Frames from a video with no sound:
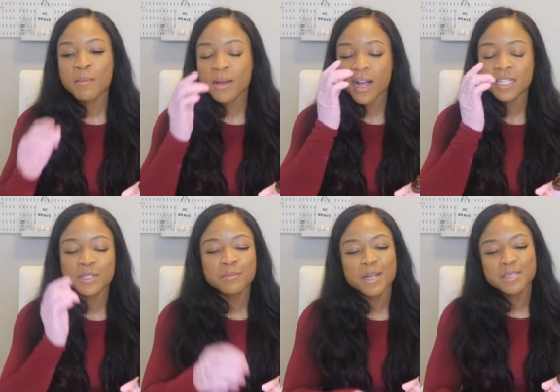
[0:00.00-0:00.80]
Oh my god,
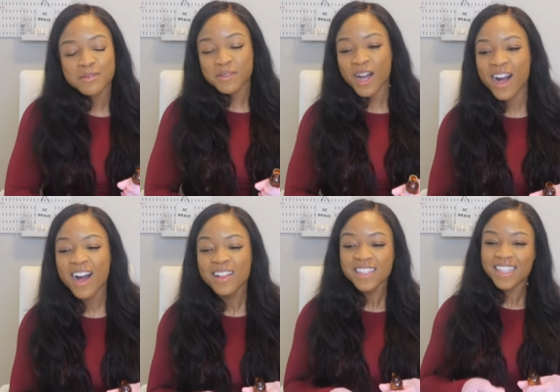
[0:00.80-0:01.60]
this reminds me of
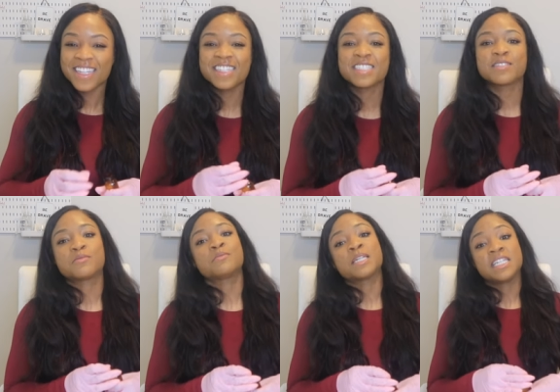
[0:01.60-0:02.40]
college
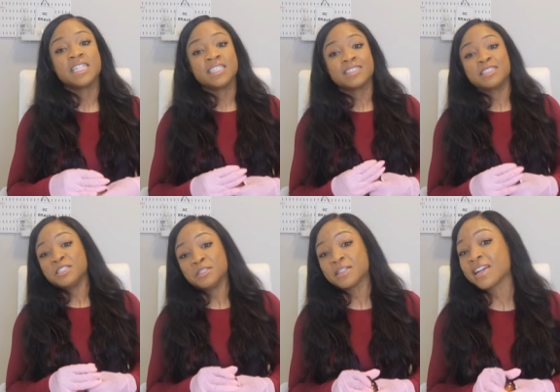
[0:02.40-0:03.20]
because you
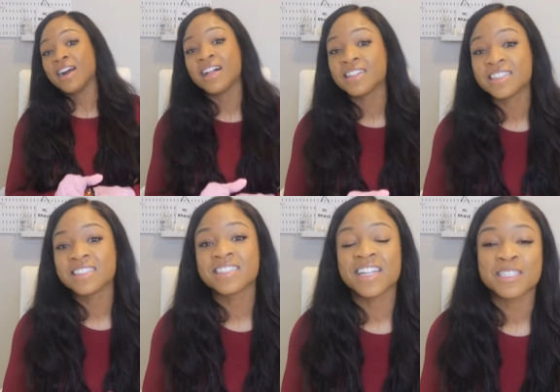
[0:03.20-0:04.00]
know in
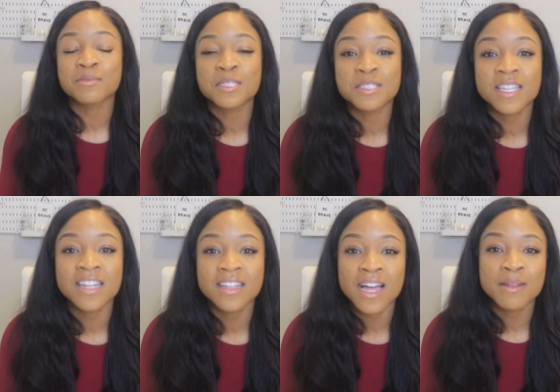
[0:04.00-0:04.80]
college that's when you
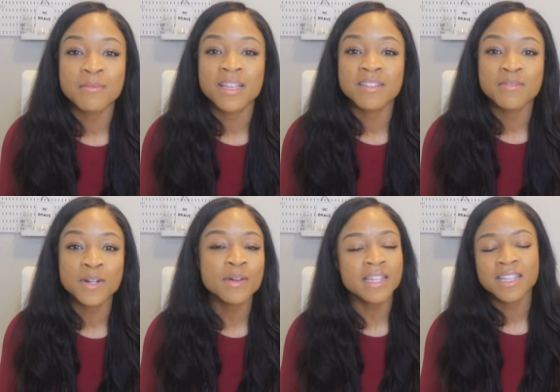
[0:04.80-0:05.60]
date a lot of men
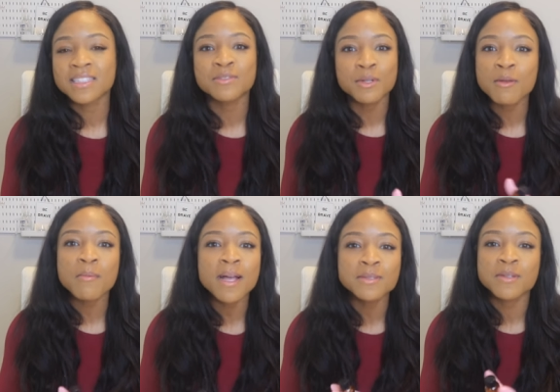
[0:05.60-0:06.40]
folk and that's what it
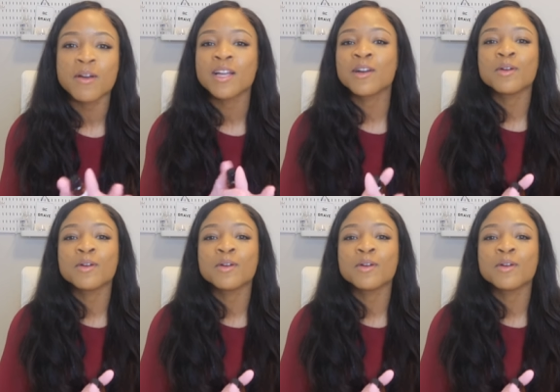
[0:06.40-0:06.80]
reminds me of.